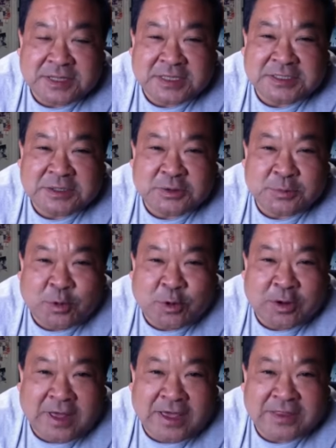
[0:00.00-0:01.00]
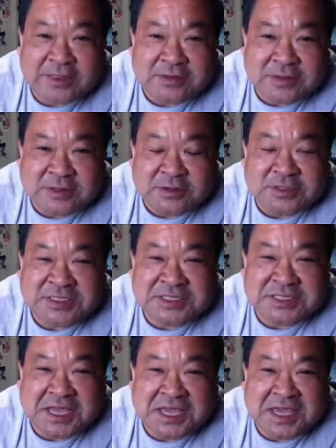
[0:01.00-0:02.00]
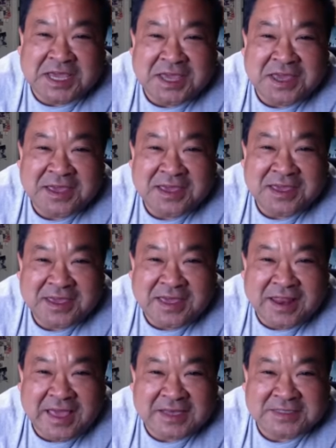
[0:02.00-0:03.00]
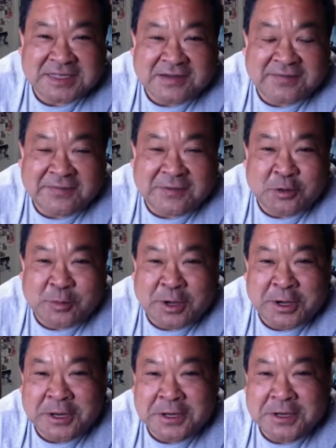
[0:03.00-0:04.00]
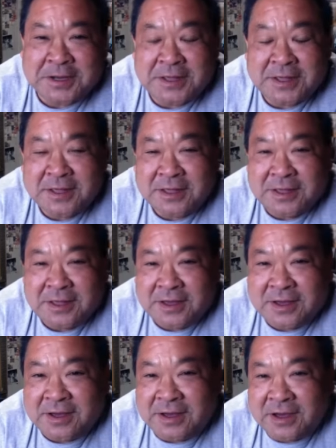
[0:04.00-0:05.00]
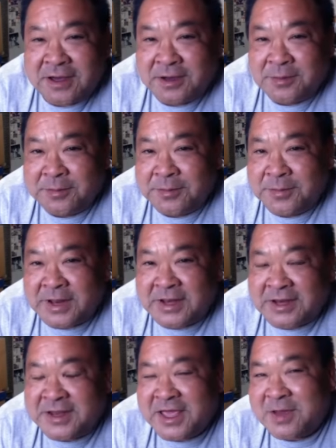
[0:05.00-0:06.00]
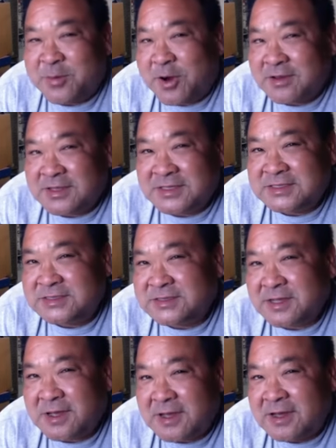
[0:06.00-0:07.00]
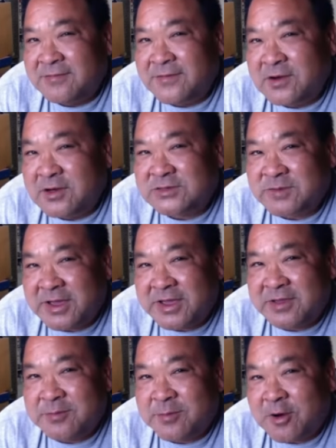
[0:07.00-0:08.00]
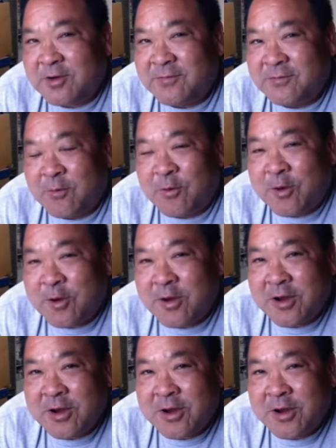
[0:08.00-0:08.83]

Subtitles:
they're more like they're sticky. It has like a film on it. But I did take apart this Volkswagen Mark IV.